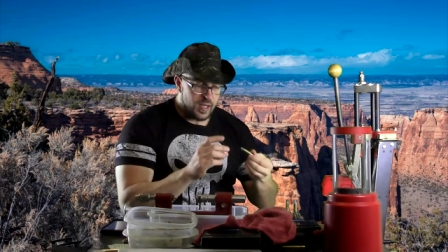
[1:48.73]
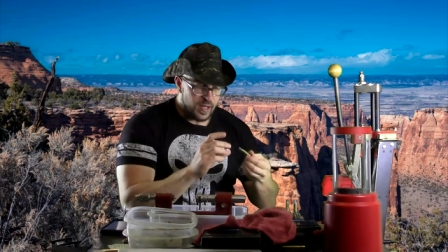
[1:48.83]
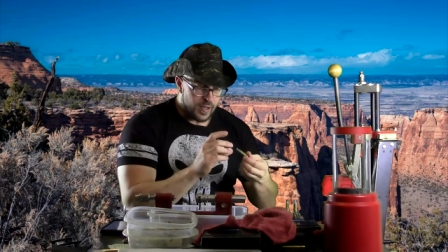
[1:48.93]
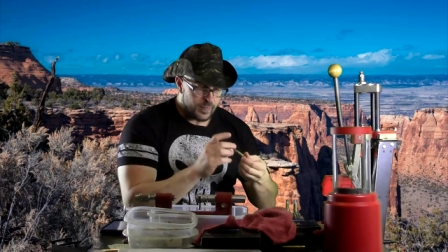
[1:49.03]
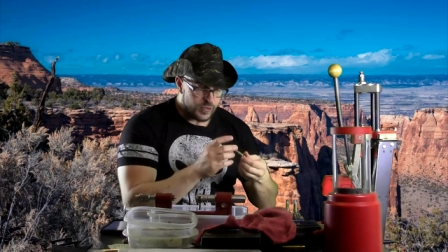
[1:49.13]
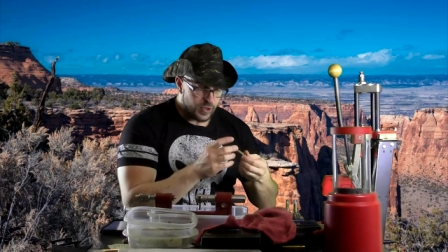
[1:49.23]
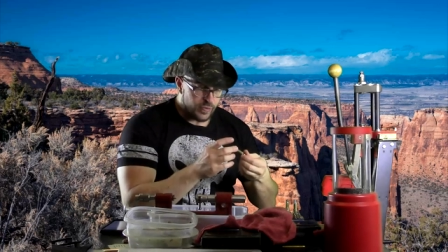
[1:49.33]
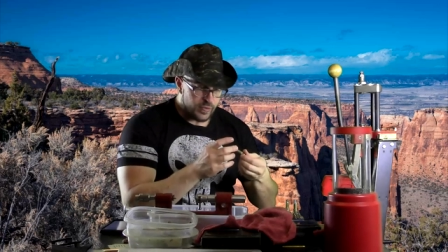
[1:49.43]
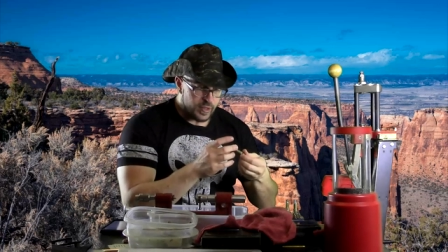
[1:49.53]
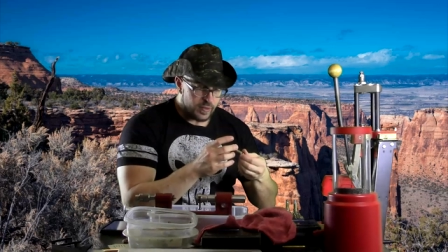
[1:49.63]
Um, Joe
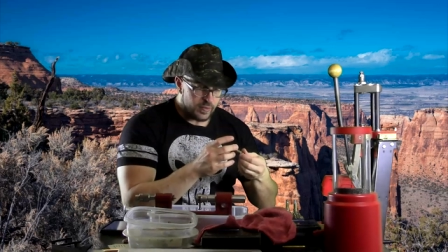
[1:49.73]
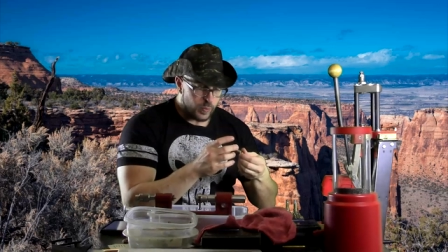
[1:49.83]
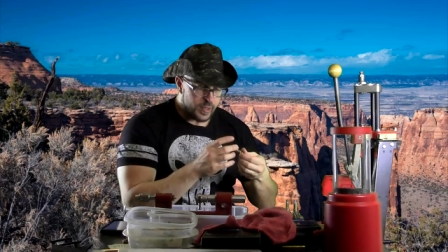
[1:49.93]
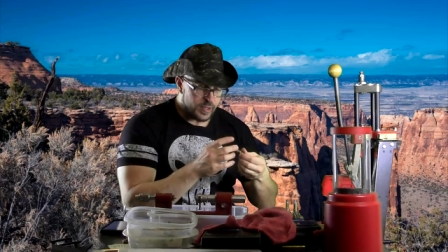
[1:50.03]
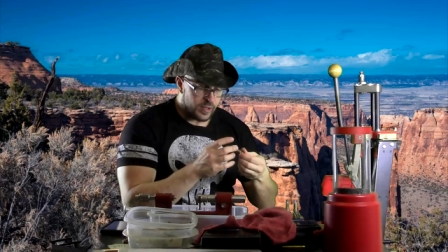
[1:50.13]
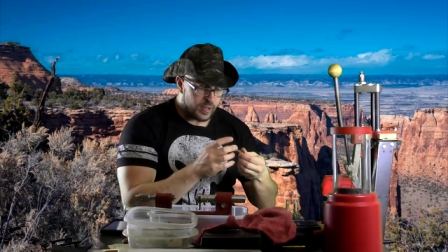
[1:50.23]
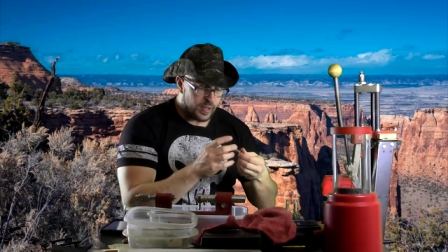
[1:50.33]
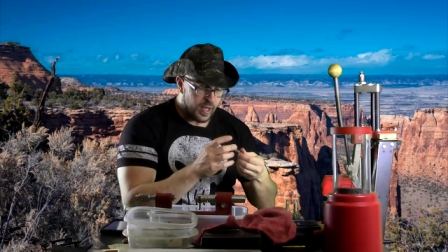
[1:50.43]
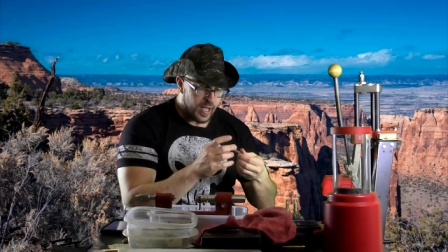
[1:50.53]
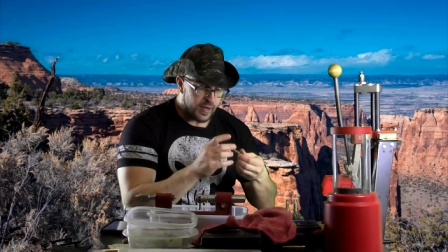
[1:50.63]
Weider
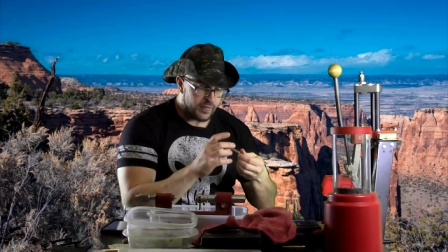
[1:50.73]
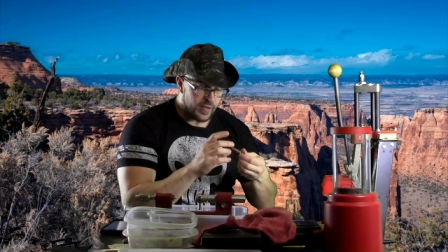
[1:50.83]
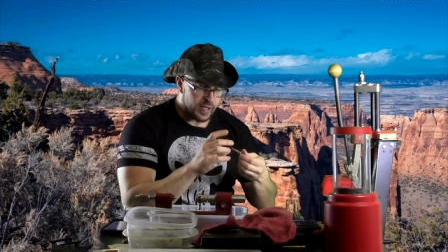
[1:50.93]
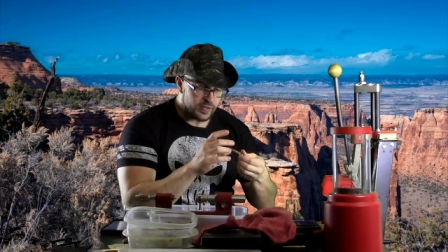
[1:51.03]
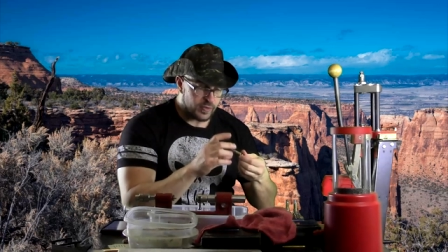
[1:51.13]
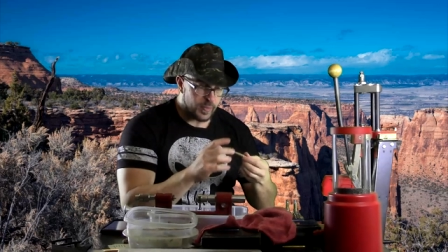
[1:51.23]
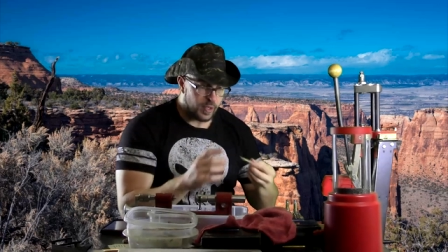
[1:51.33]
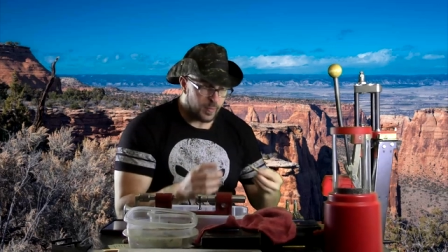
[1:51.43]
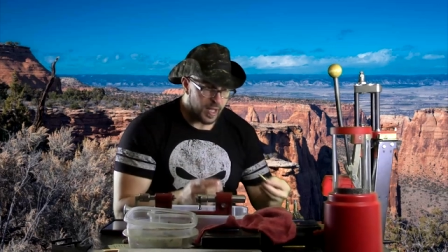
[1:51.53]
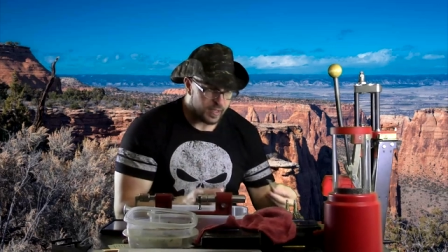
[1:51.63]
had a fetish for
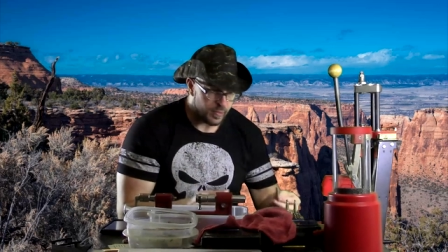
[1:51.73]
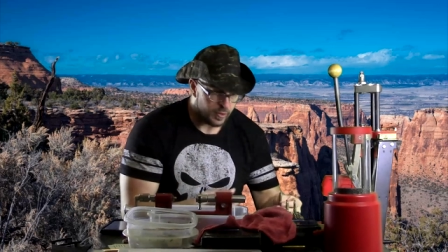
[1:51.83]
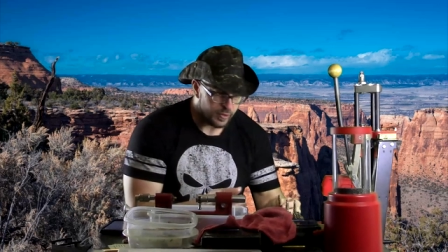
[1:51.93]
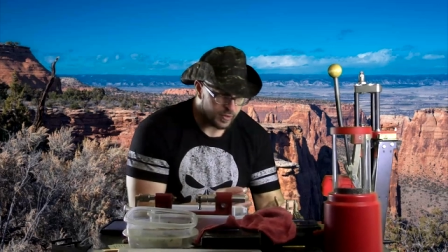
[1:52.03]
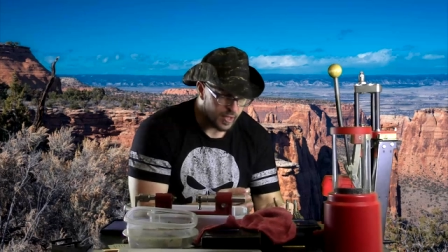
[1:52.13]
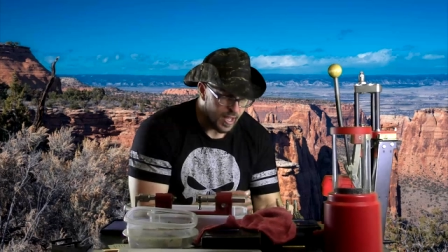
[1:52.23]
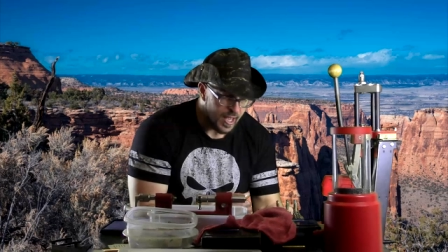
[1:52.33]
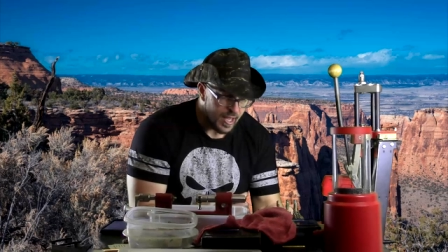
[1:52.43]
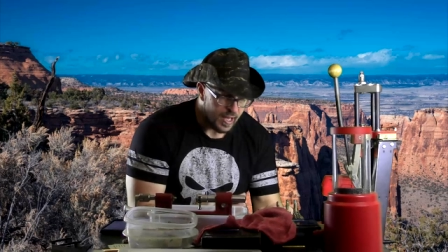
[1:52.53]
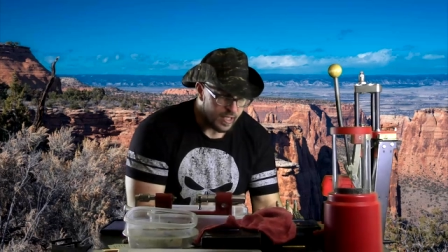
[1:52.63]
male bodybuilders.
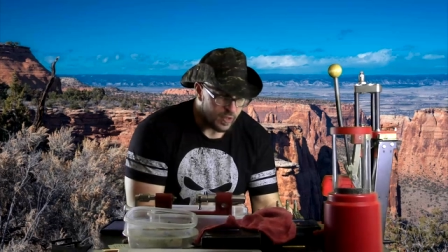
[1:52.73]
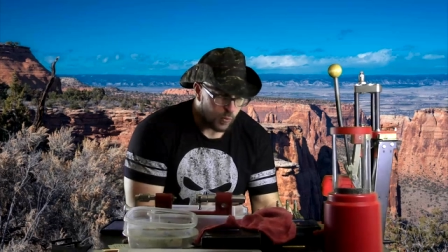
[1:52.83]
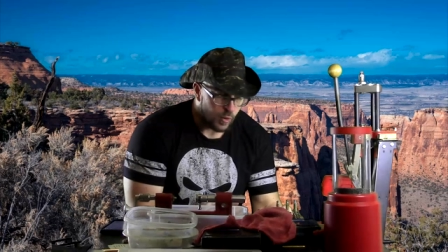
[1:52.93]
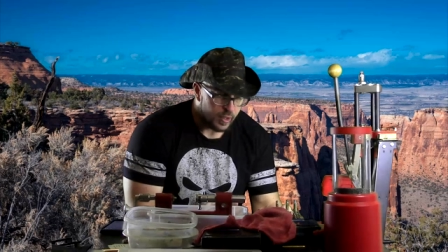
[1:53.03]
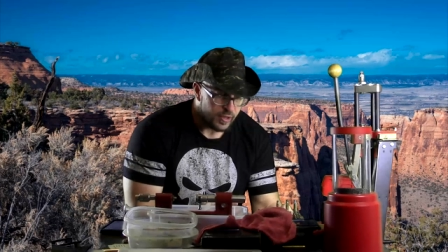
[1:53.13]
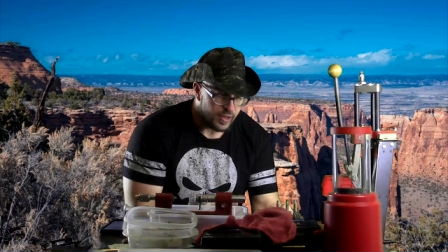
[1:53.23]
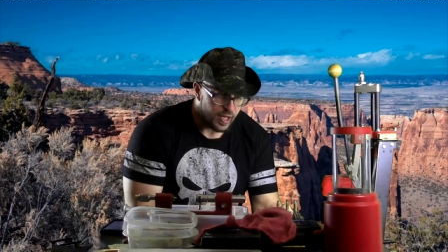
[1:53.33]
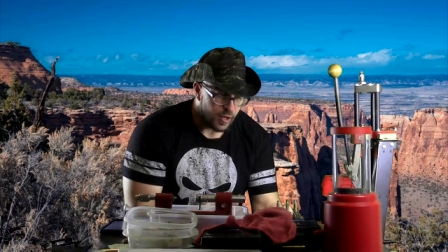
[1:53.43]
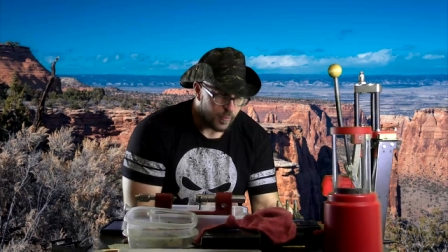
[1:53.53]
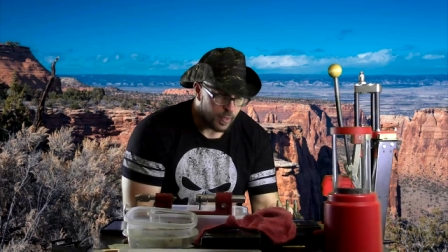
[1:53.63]
And he wanted
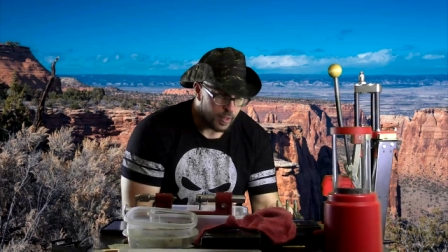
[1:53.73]
them